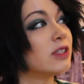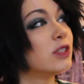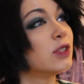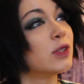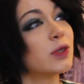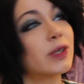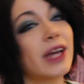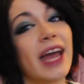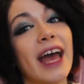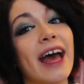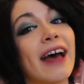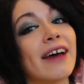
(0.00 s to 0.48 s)

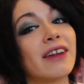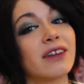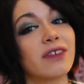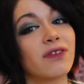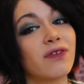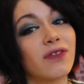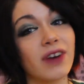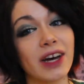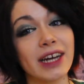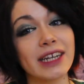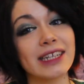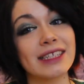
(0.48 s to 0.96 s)
you
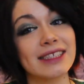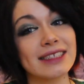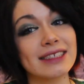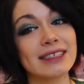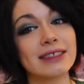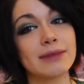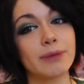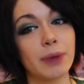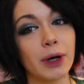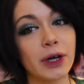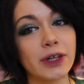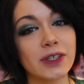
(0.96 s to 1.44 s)
can't find a
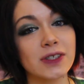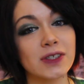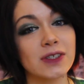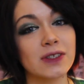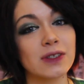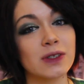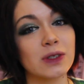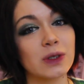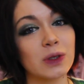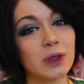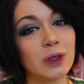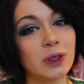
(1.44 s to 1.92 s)
single
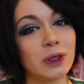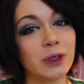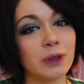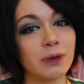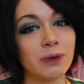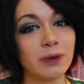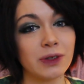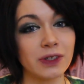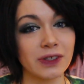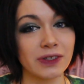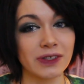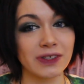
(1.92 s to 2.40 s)
person who
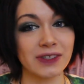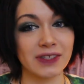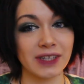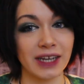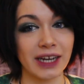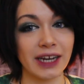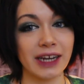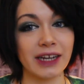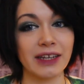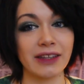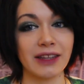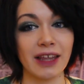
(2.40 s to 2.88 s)
will
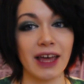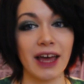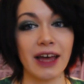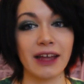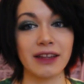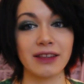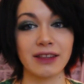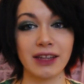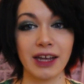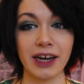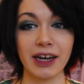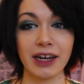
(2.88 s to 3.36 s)
say
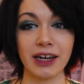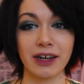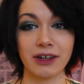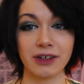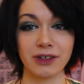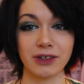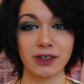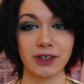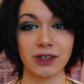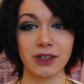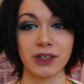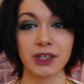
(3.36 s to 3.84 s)
that they
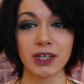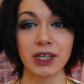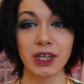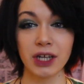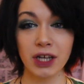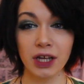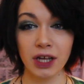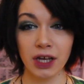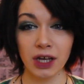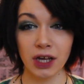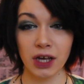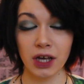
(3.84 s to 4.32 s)
are
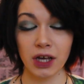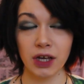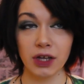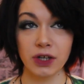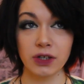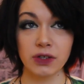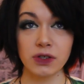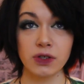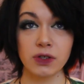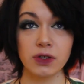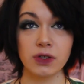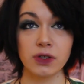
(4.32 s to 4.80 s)

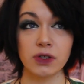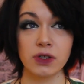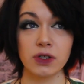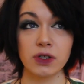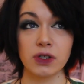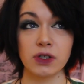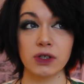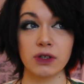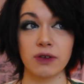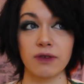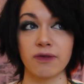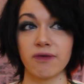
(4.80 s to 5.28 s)

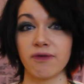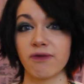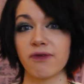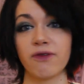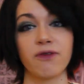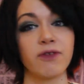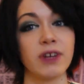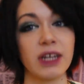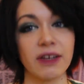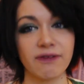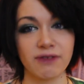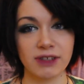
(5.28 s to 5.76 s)

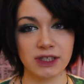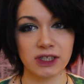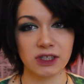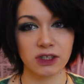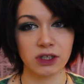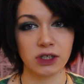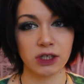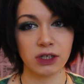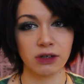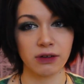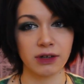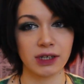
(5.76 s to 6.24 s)
free of
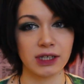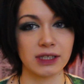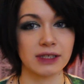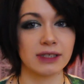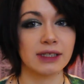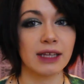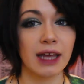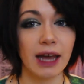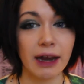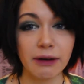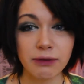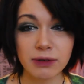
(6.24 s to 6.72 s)

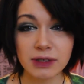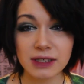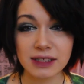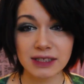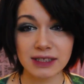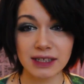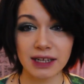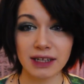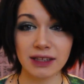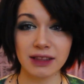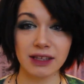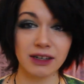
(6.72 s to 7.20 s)
insecurities. I
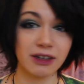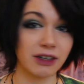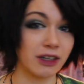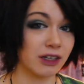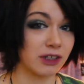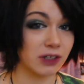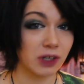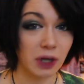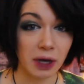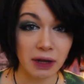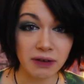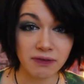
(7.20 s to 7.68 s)
wouldn't say they're
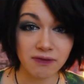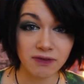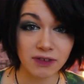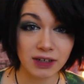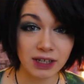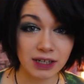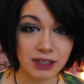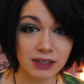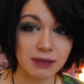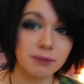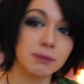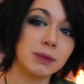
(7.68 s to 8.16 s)
not
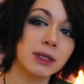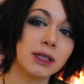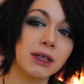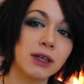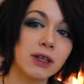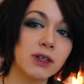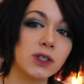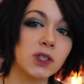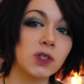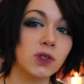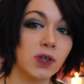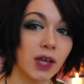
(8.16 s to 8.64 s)
confident,
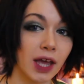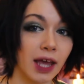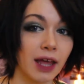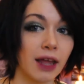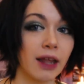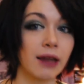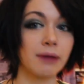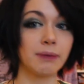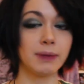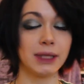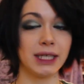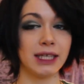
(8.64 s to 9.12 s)
because you
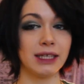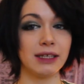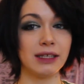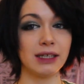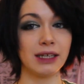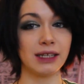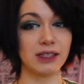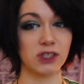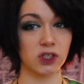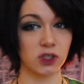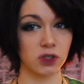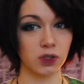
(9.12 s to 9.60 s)
can be
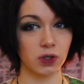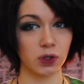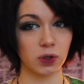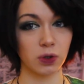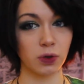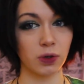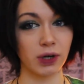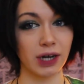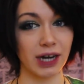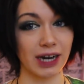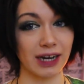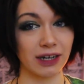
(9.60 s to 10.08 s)

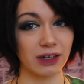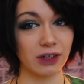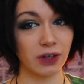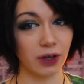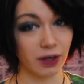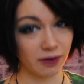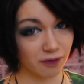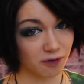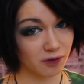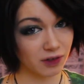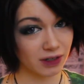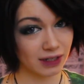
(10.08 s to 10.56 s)
insecure and
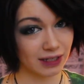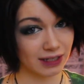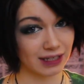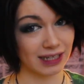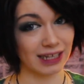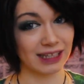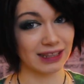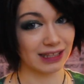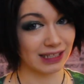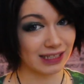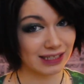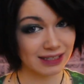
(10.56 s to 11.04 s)

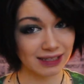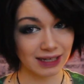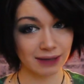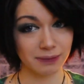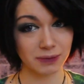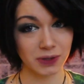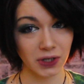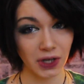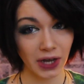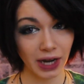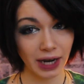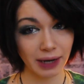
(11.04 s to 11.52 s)
confident at the
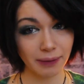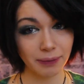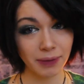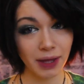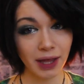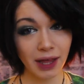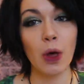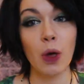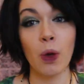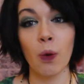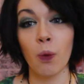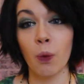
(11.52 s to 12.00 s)
same time.
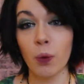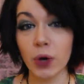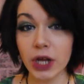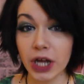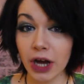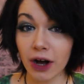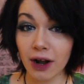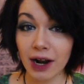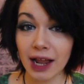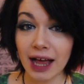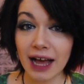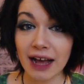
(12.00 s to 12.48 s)

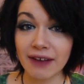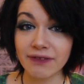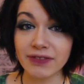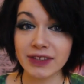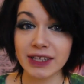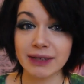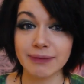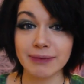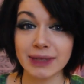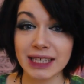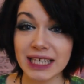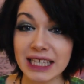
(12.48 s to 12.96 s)
We all
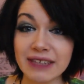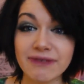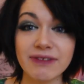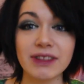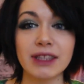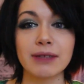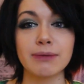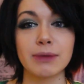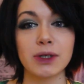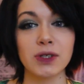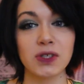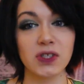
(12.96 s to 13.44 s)
have them.
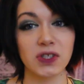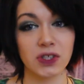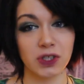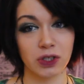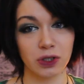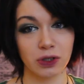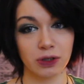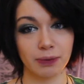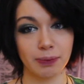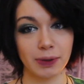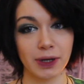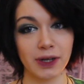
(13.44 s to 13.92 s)
Even the most
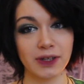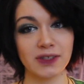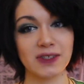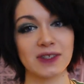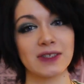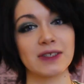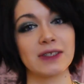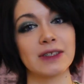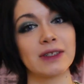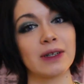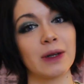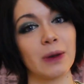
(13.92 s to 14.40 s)
secure
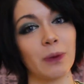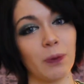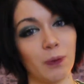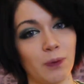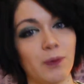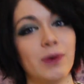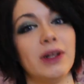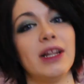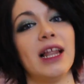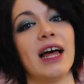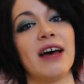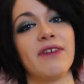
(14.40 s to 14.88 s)
person
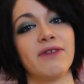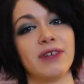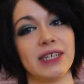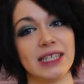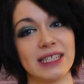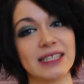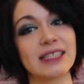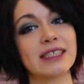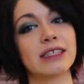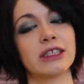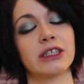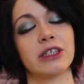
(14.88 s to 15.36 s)
will have
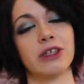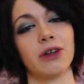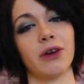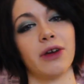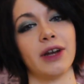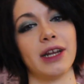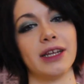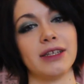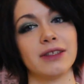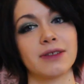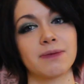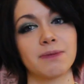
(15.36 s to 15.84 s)

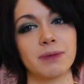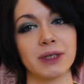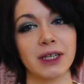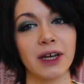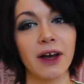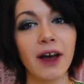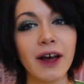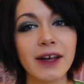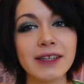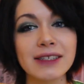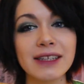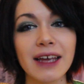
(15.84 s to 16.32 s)
insecurities,
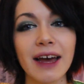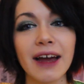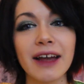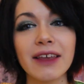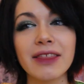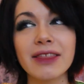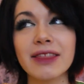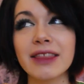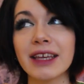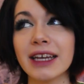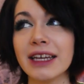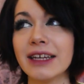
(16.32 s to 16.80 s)
because
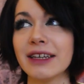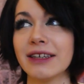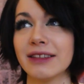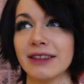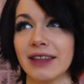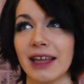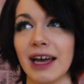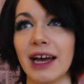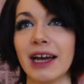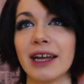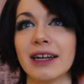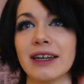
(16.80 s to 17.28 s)
I
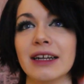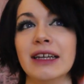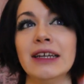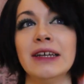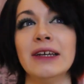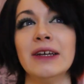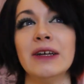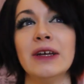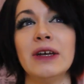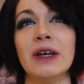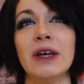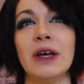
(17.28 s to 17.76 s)
think that
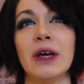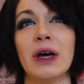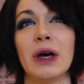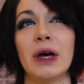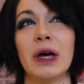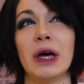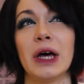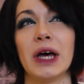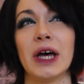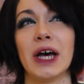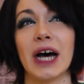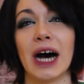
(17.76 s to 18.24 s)

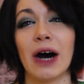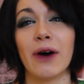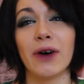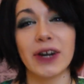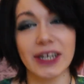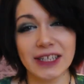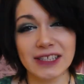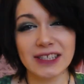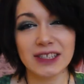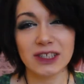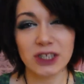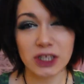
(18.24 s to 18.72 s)

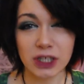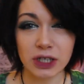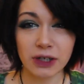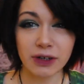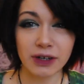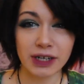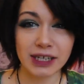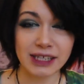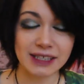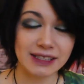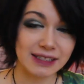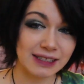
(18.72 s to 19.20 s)
our
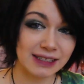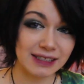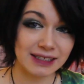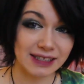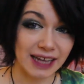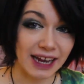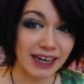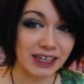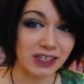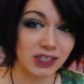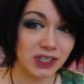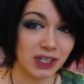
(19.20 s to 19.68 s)
insecurities
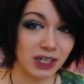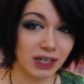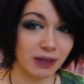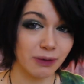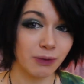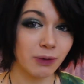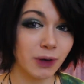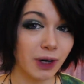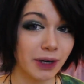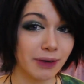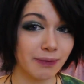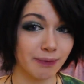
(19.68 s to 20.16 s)
is
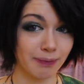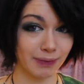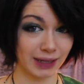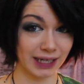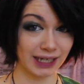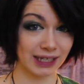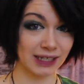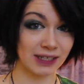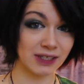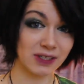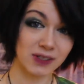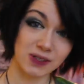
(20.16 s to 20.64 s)
actually what
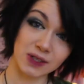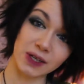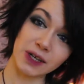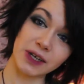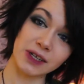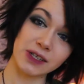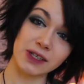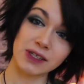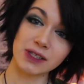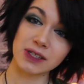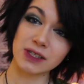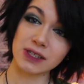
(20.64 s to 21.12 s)
makes
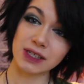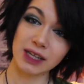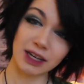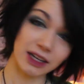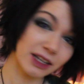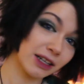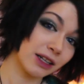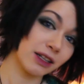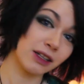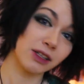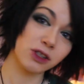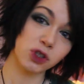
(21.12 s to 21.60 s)
us a
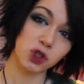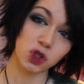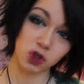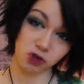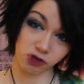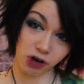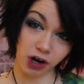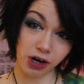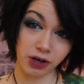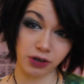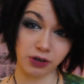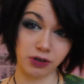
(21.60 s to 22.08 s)
little
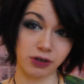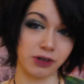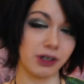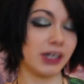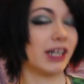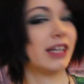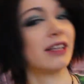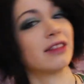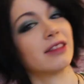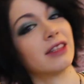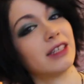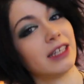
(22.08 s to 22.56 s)
stronger
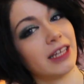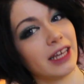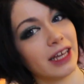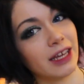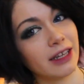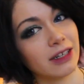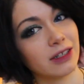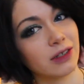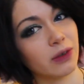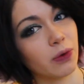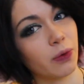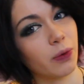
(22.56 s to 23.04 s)
in the
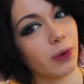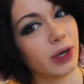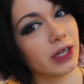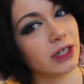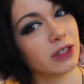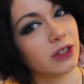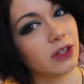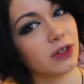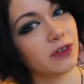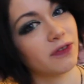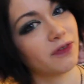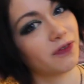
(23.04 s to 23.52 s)
end
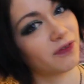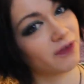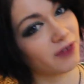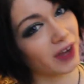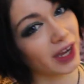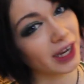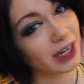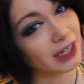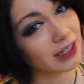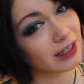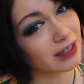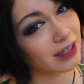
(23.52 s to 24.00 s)
when you
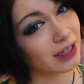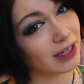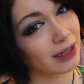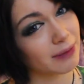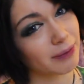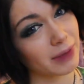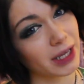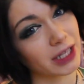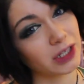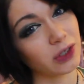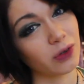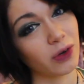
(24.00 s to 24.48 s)
find
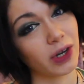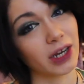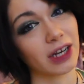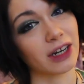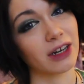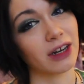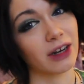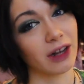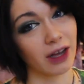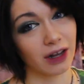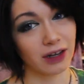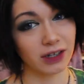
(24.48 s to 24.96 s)
them and you
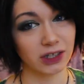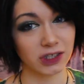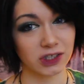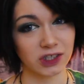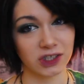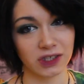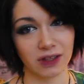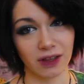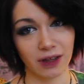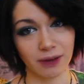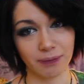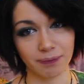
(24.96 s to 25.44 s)

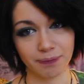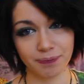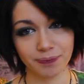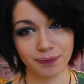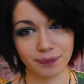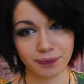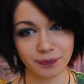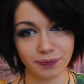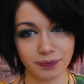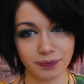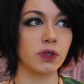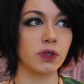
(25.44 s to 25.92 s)
acknowledge them.
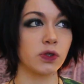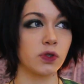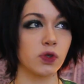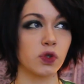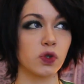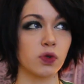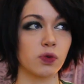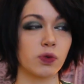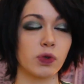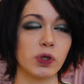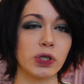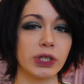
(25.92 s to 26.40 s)

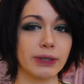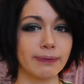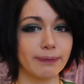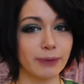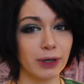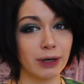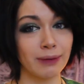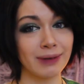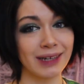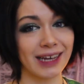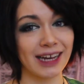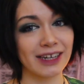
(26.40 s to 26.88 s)
So you
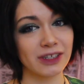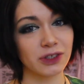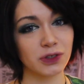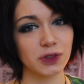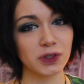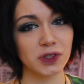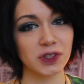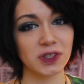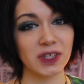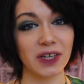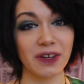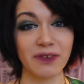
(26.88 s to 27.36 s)
can probably
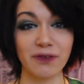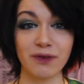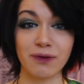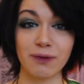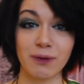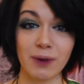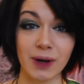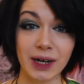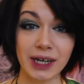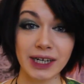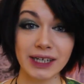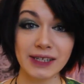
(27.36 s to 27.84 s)
ask yourself
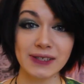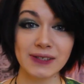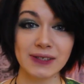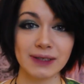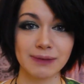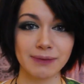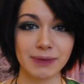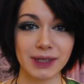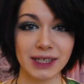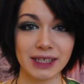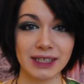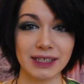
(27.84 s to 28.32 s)
why
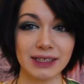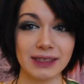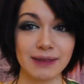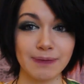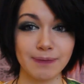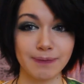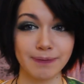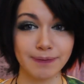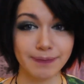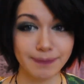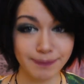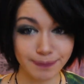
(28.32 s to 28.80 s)

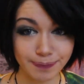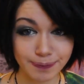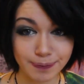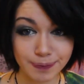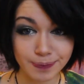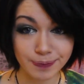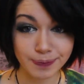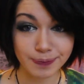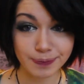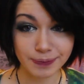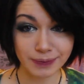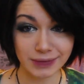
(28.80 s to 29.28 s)
somebody
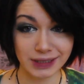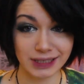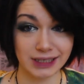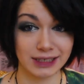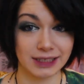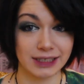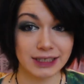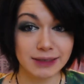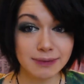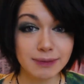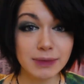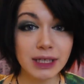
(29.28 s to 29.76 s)

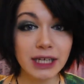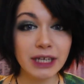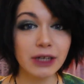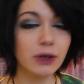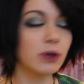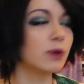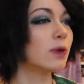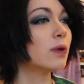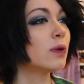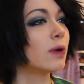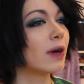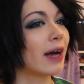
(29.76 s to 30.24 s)
like me,
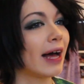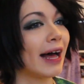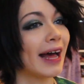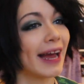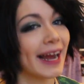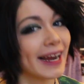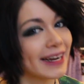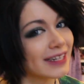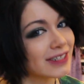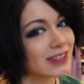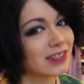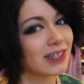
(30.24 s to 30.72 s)
who
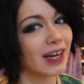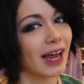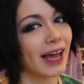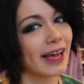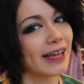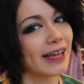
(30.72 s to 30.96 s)
actually